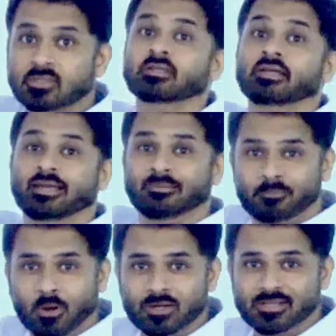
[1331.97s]
in
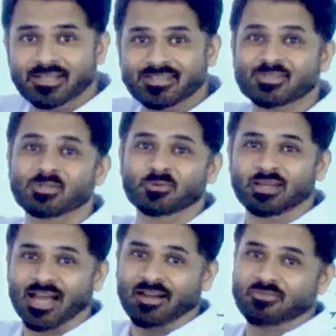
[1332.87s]
politics you will
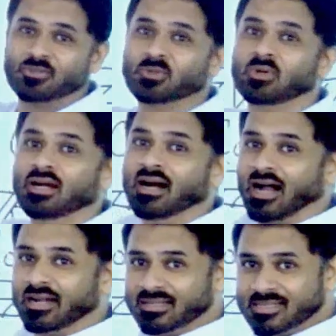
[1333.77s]
have to
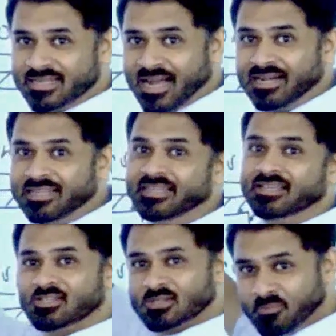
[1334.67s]
understand
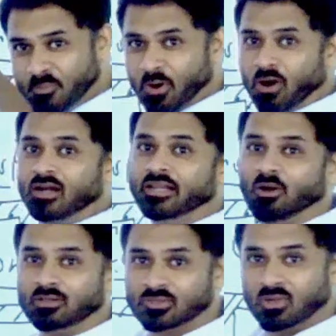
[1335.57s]
this broadly
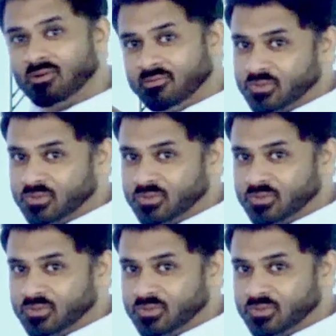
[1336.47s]
also.